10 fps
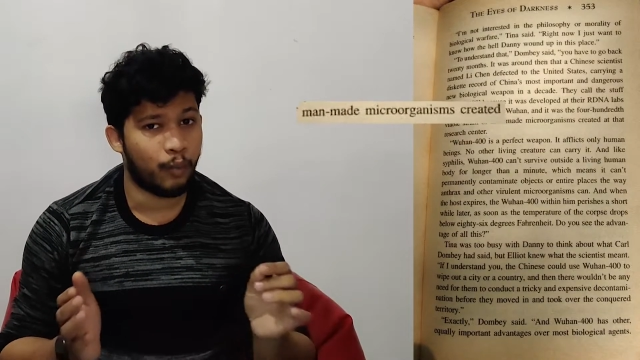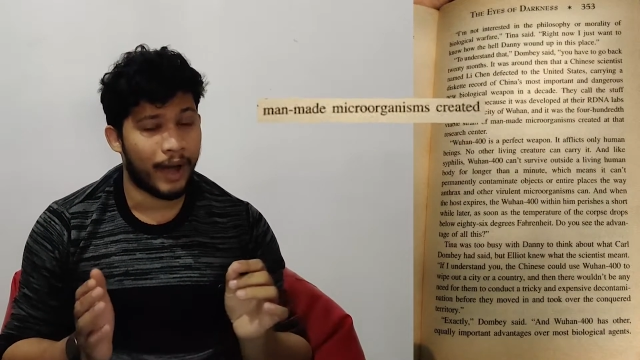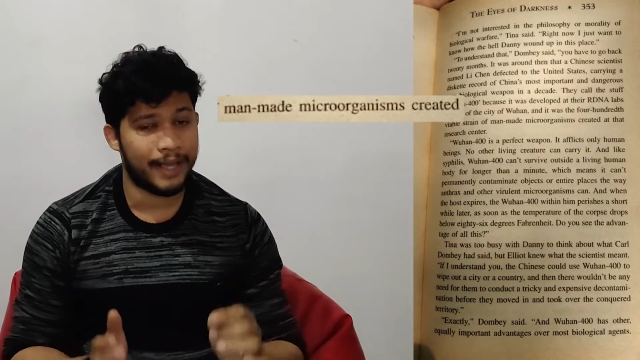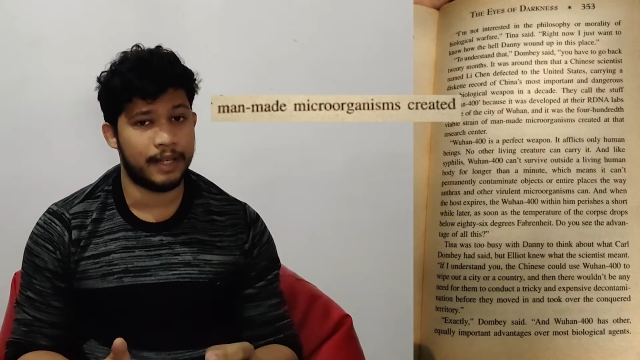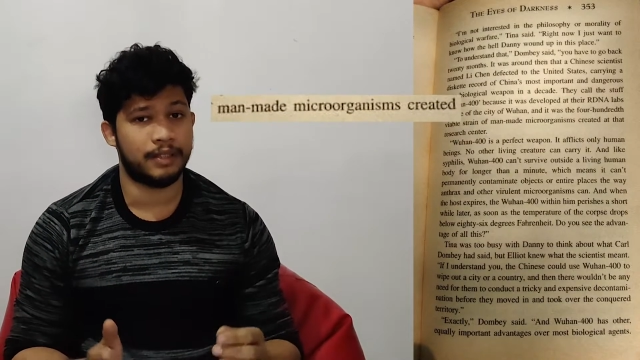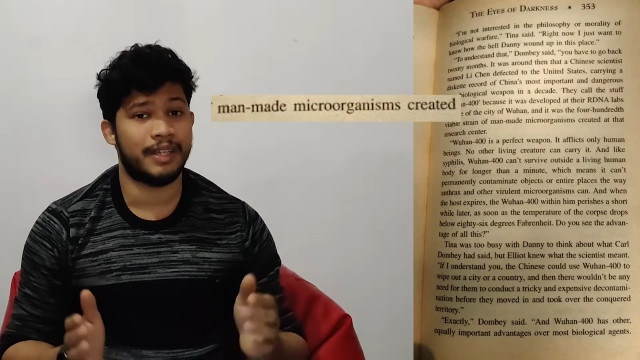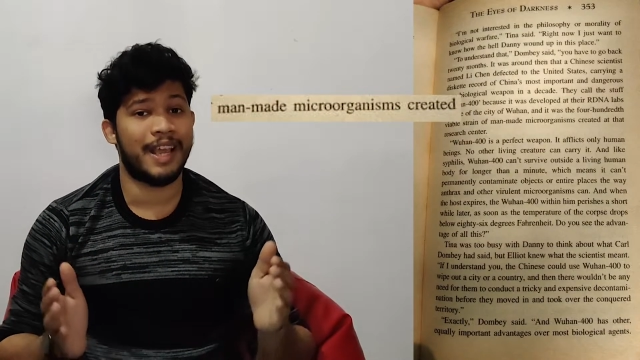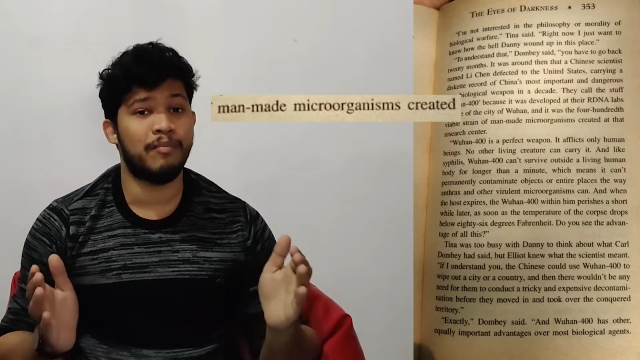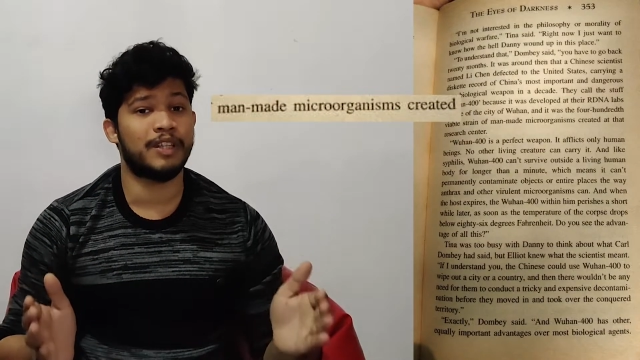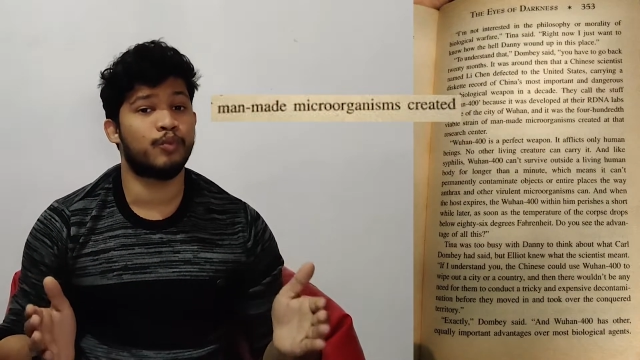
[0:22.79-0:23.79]
virus
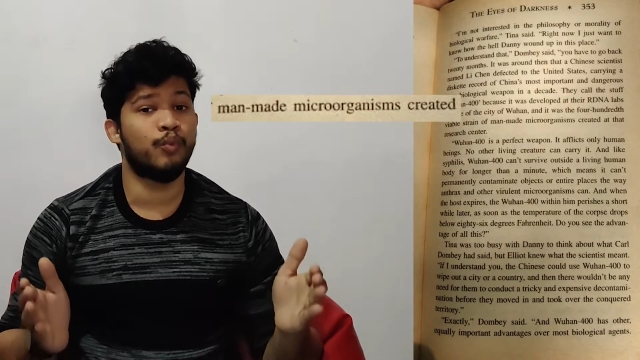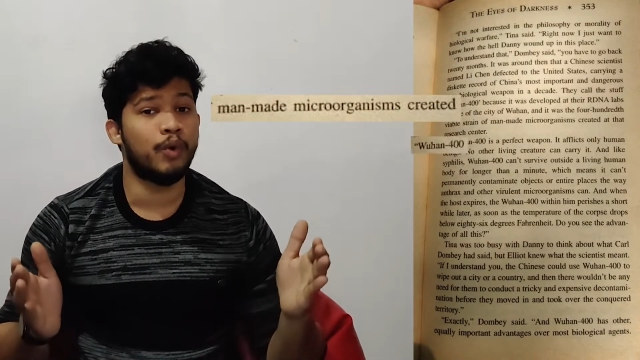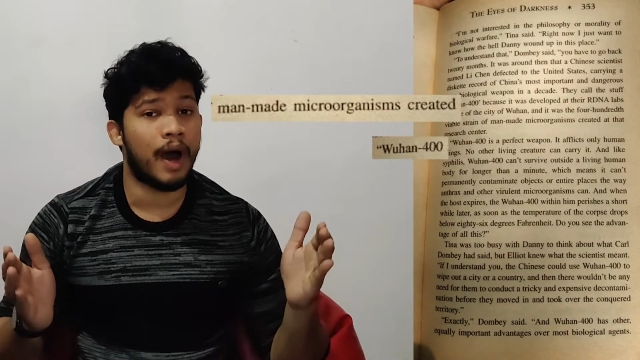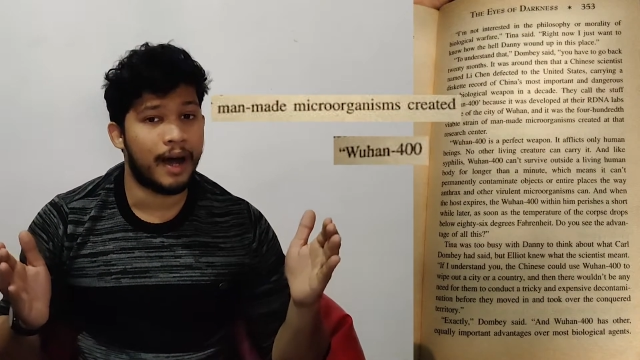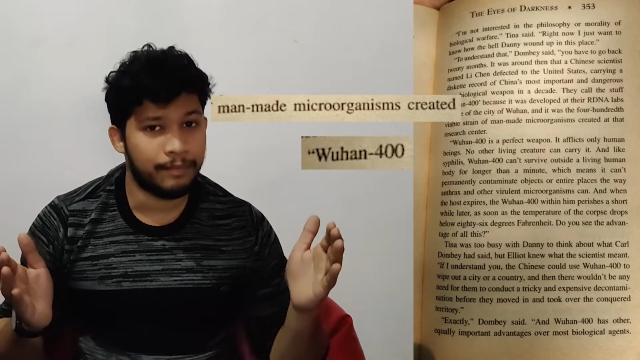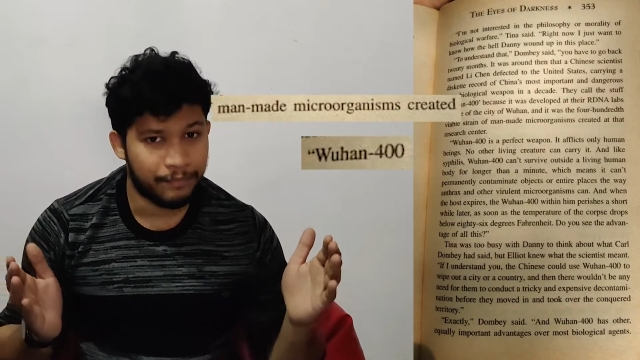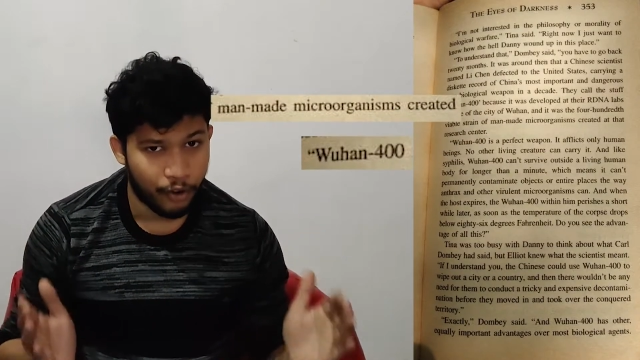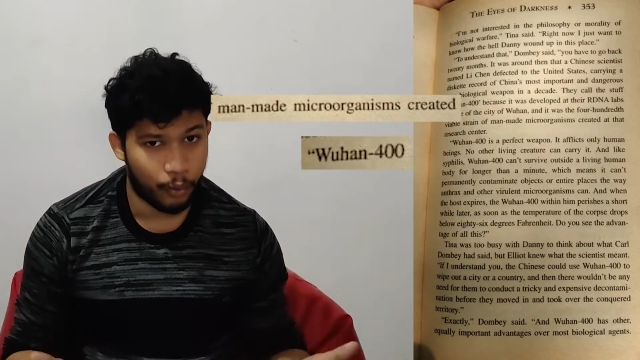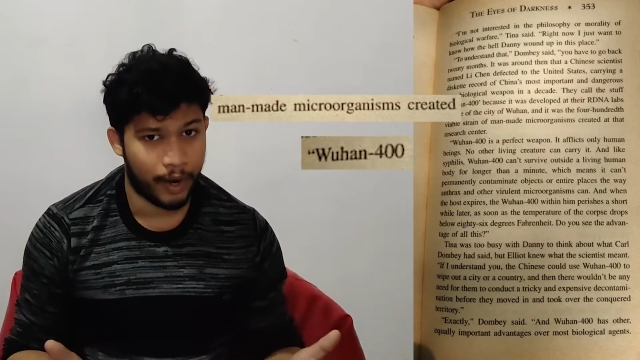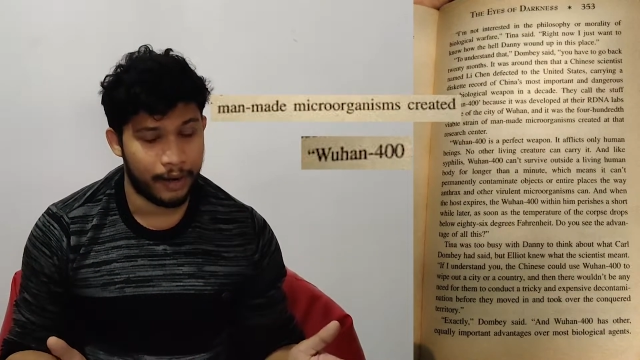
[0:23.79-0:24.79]
named as Wuhan
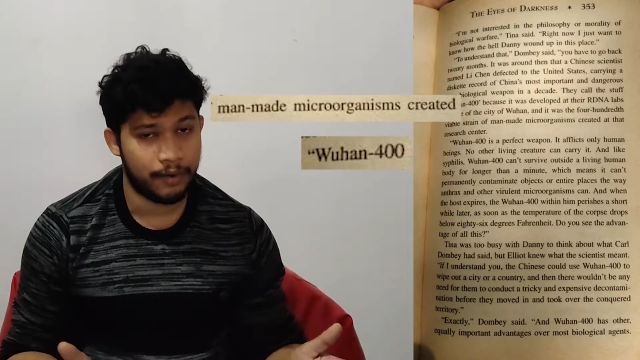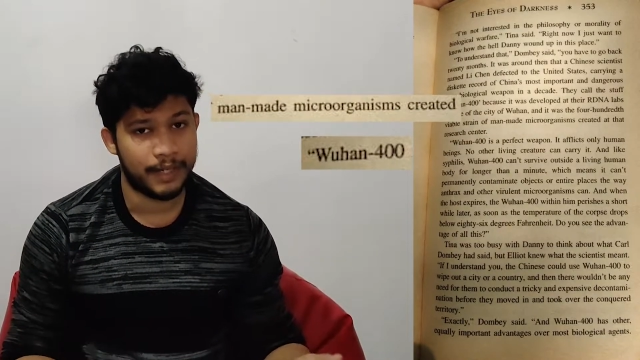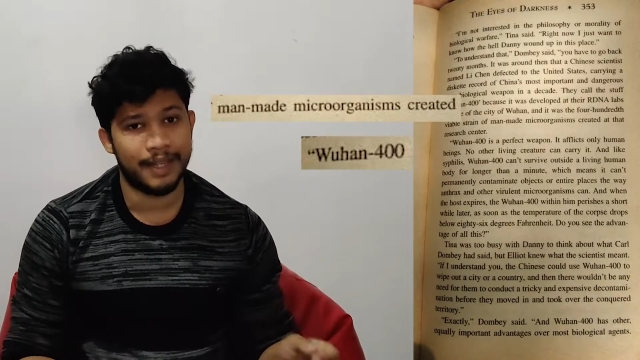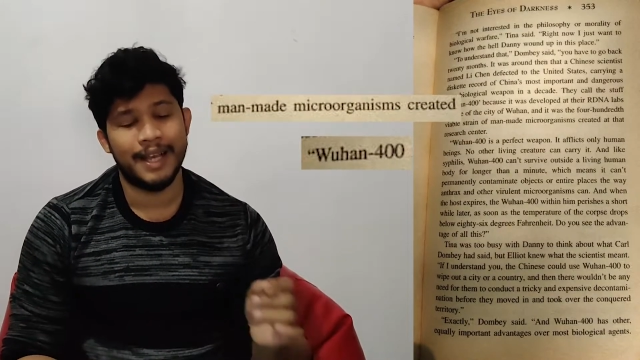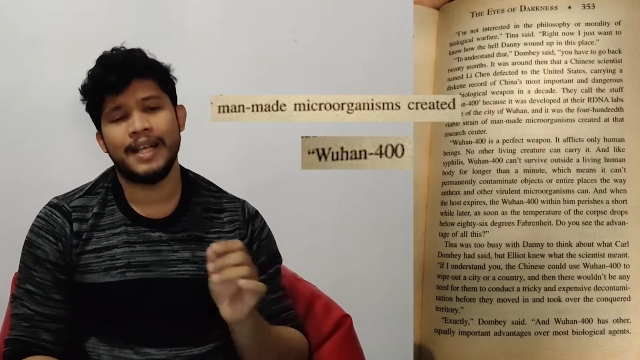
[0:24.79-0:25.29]
400,